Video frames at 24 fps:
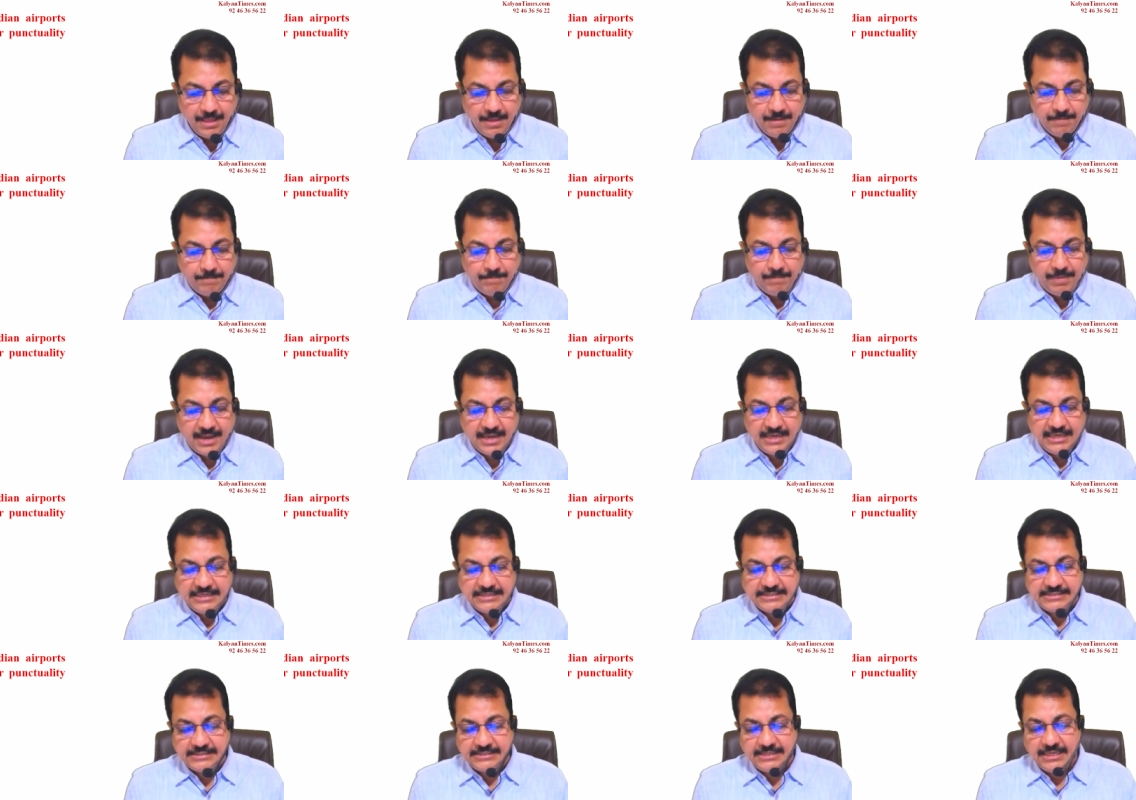by
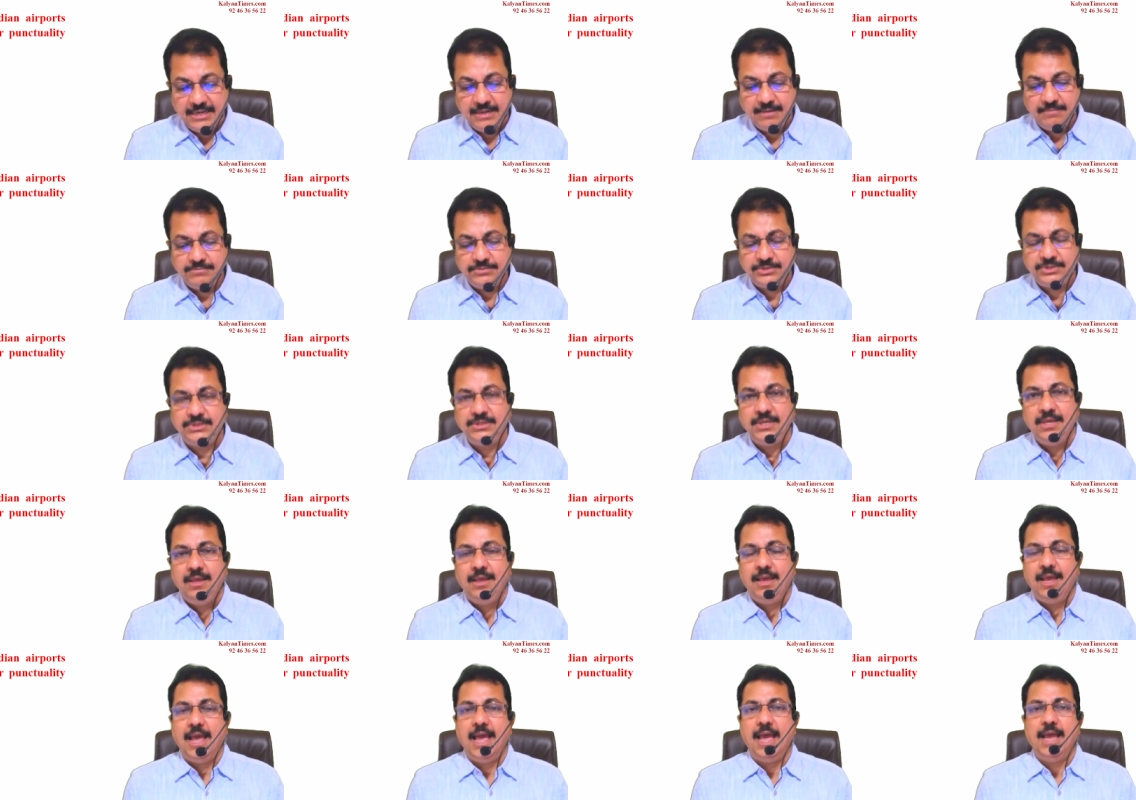Cirium's
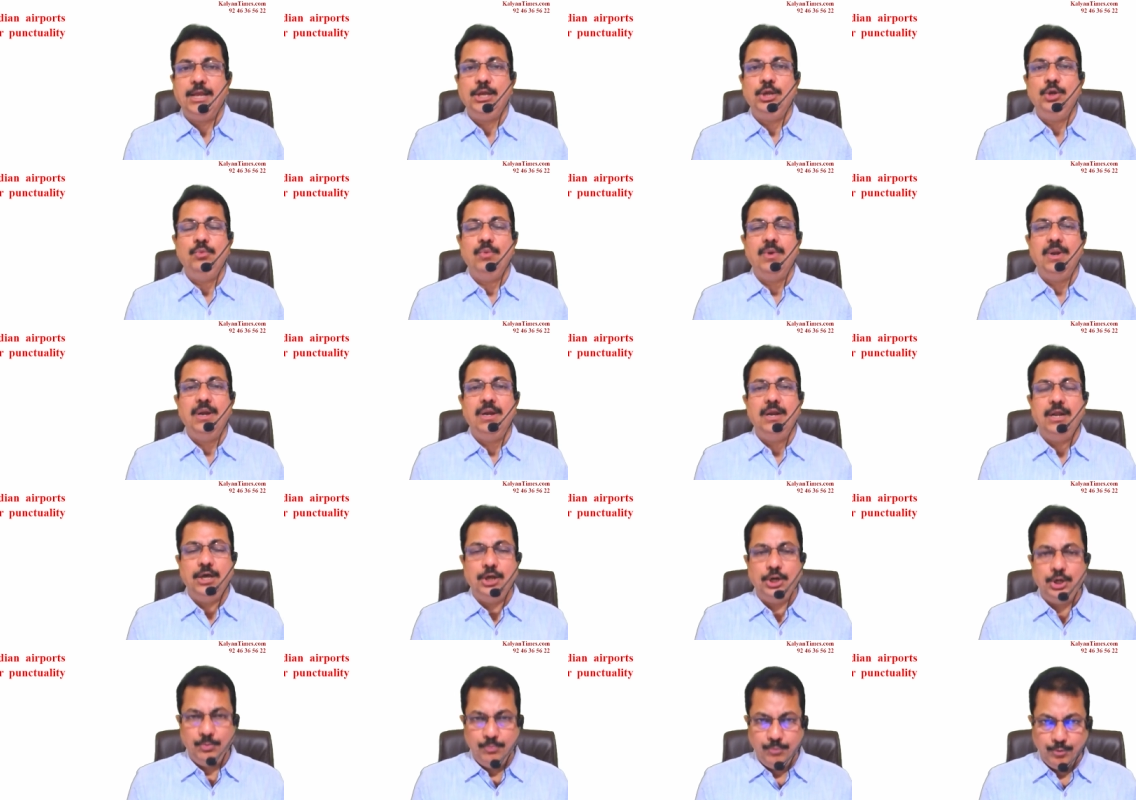annual
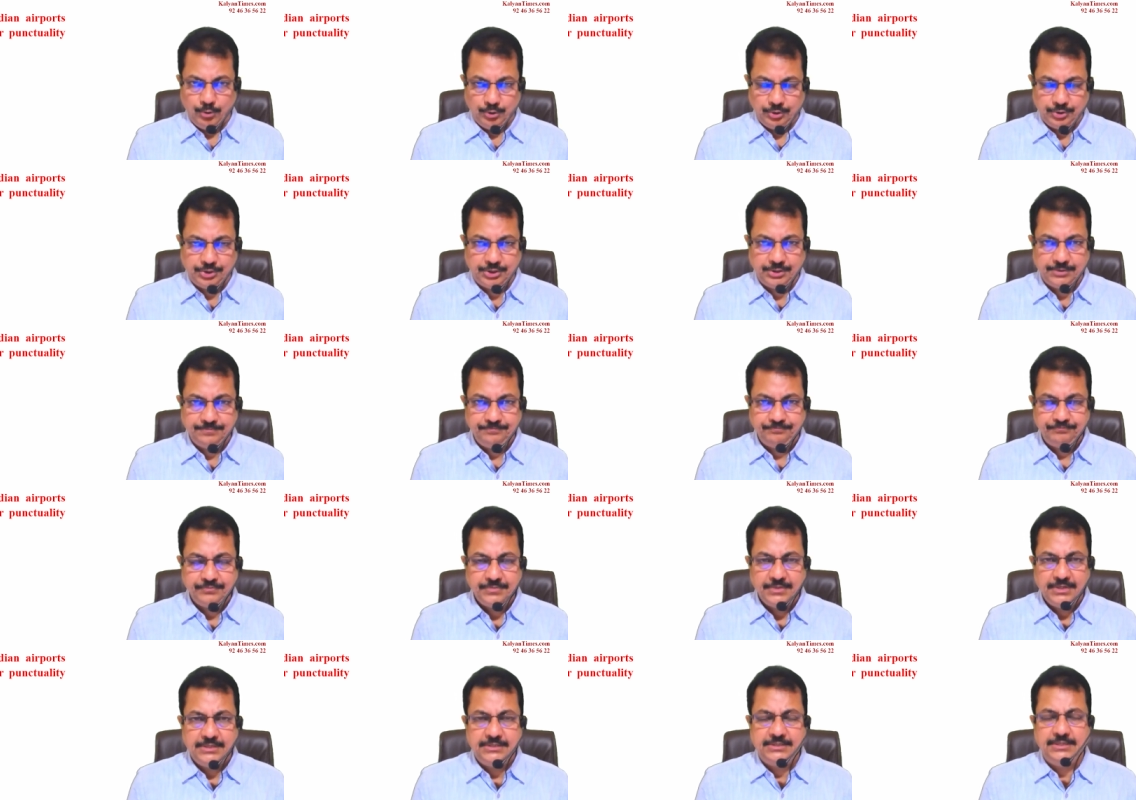report.
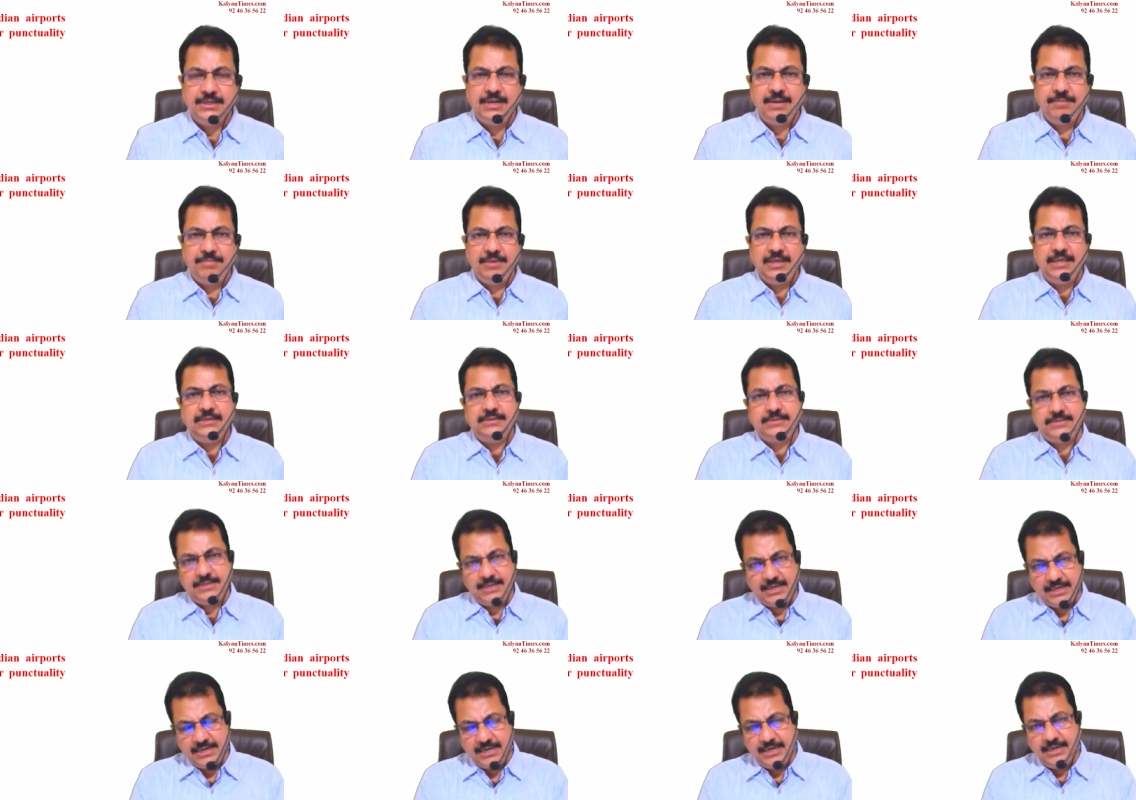Serum is
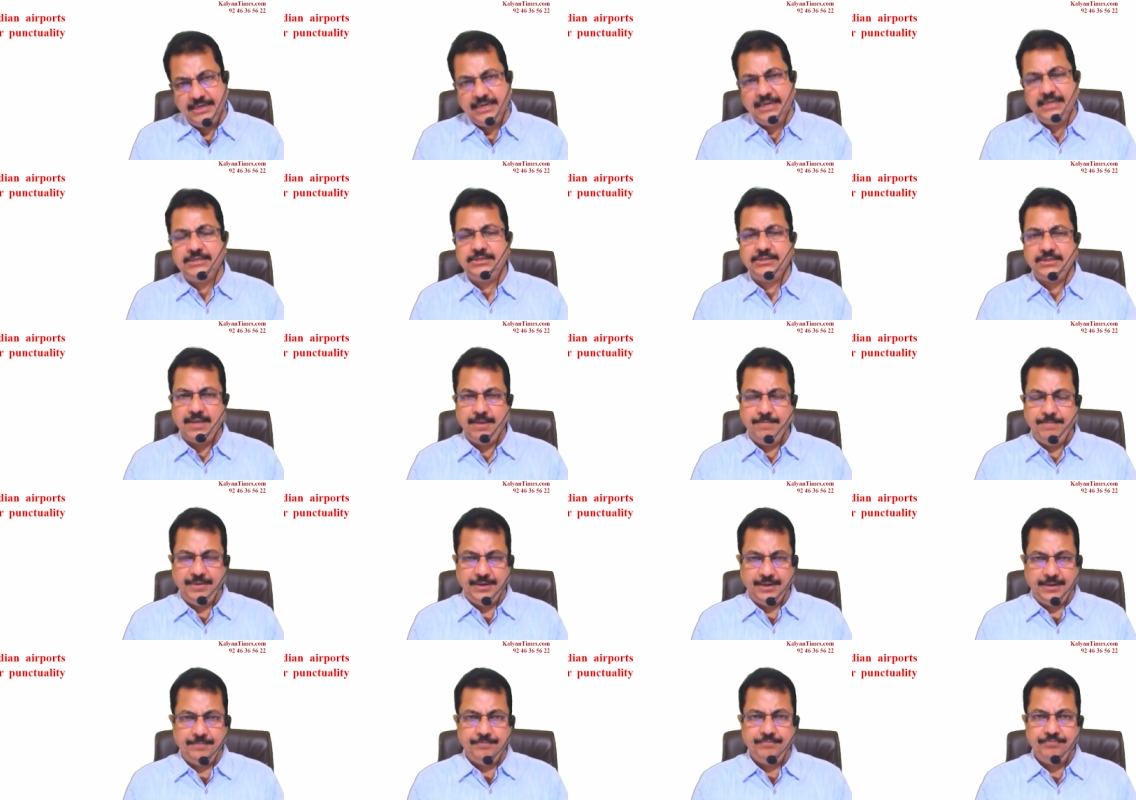analytics
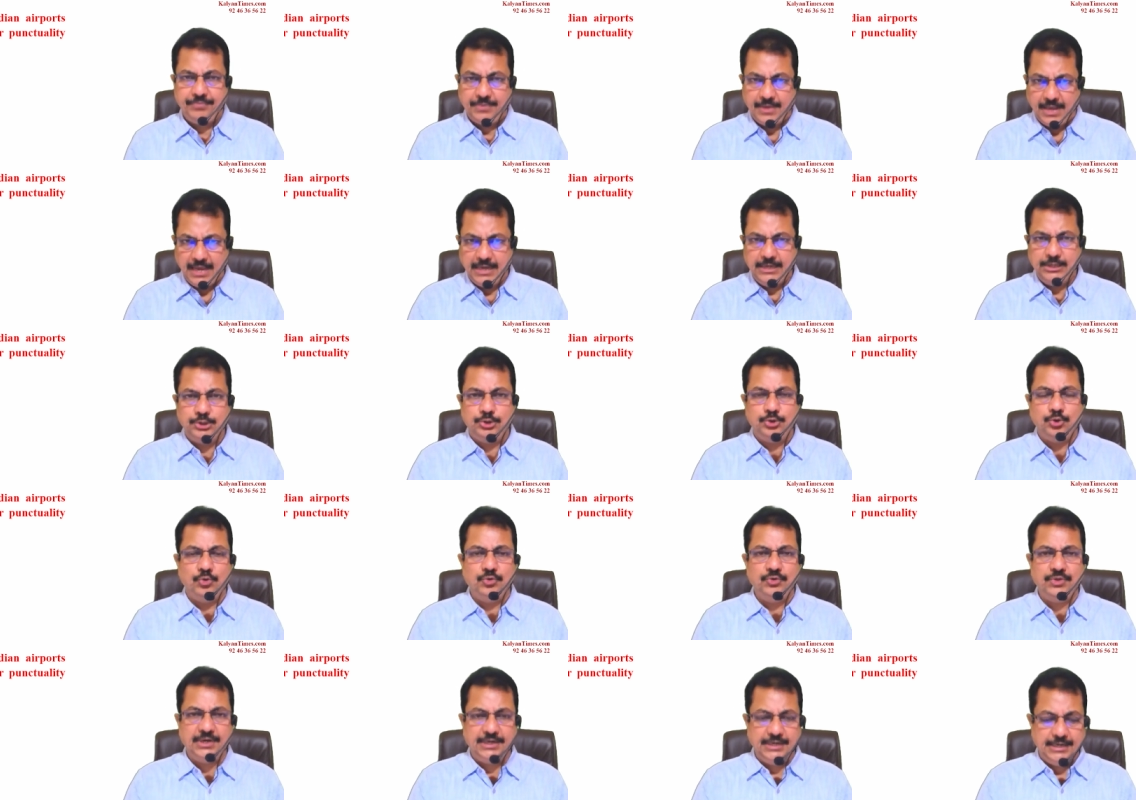company. I'll show
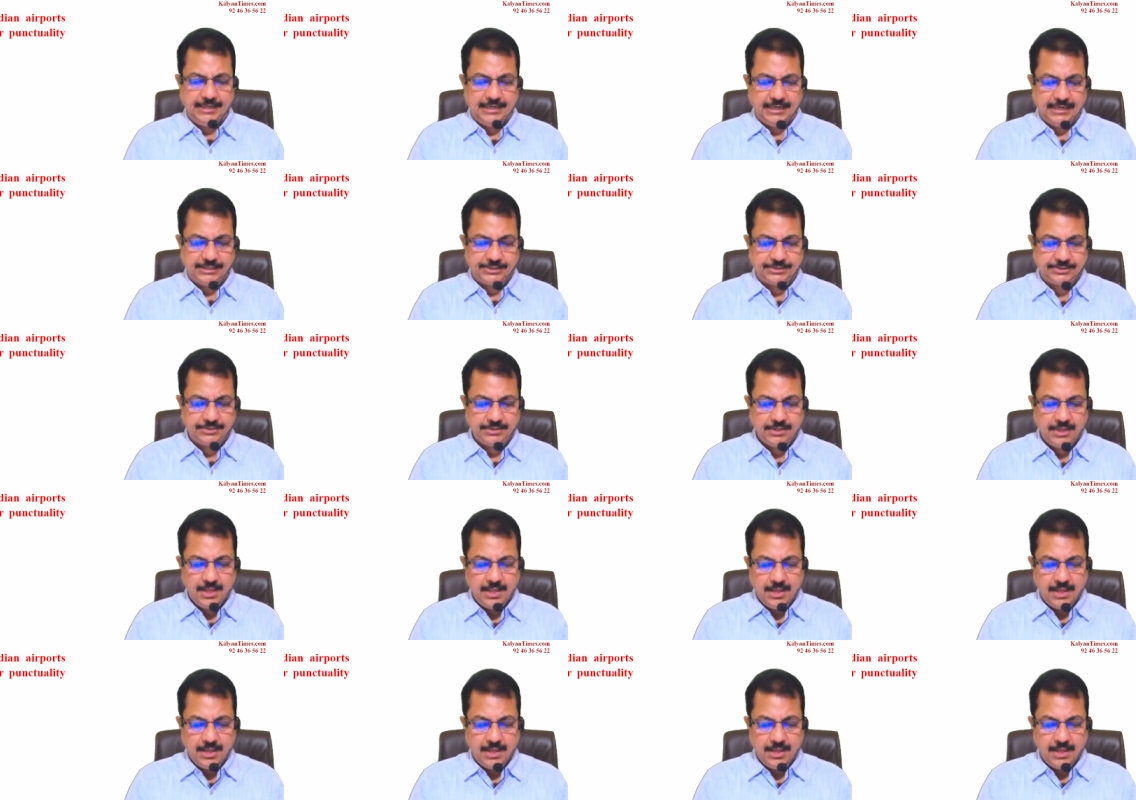you the details.